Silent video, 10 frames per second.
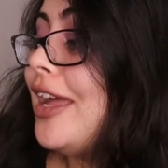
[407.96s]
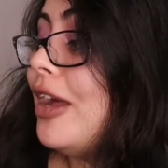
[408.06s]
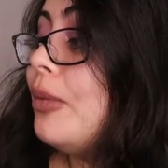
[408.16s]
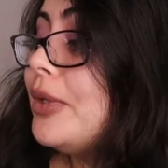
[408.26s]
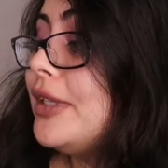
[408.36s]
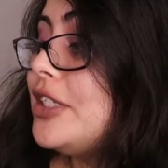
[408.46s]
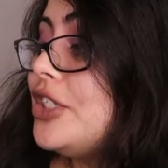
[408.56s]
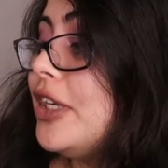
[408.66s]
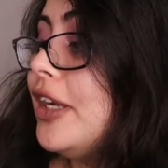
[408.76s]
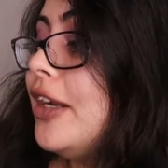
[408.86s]
up in the
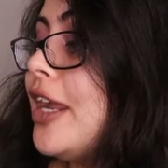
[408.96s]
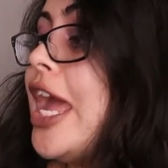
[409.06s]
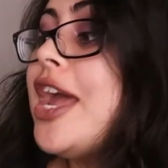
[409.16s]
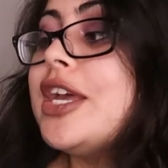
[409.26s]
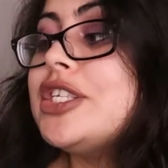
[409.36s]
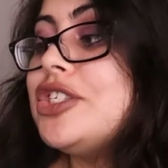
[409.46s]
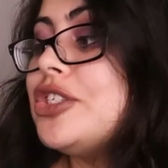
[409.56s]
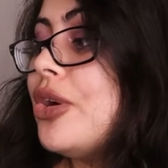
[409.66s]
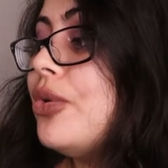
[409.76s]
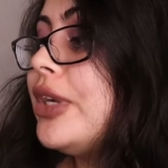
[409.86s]
shit
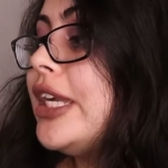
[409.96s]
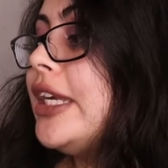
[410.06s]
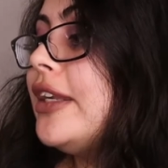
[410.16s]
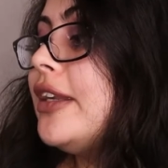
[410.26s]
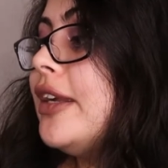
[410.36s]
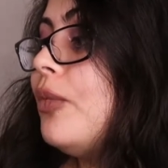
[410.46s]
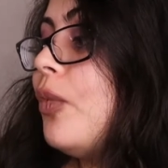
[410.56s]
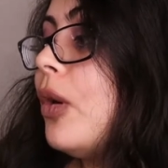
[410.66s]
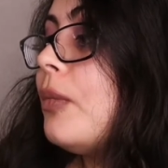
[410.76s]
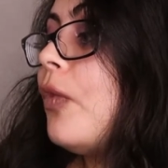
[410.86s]
soak it in
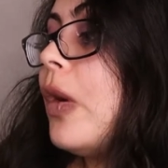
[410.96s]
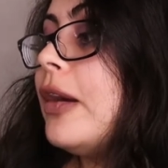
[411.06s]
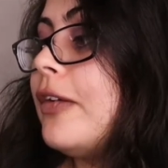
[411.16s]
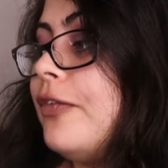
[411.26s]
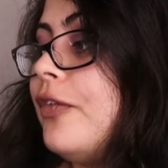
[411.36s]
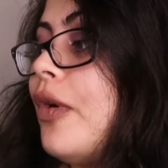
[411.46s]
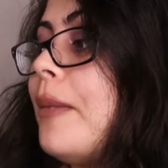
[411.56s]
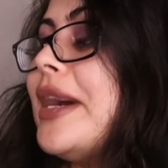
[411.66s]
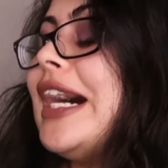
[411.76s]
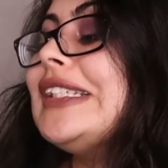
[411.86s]
warm water for
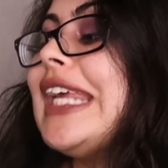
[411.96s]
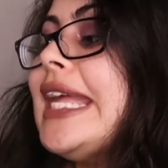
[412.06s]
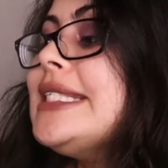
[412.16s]
about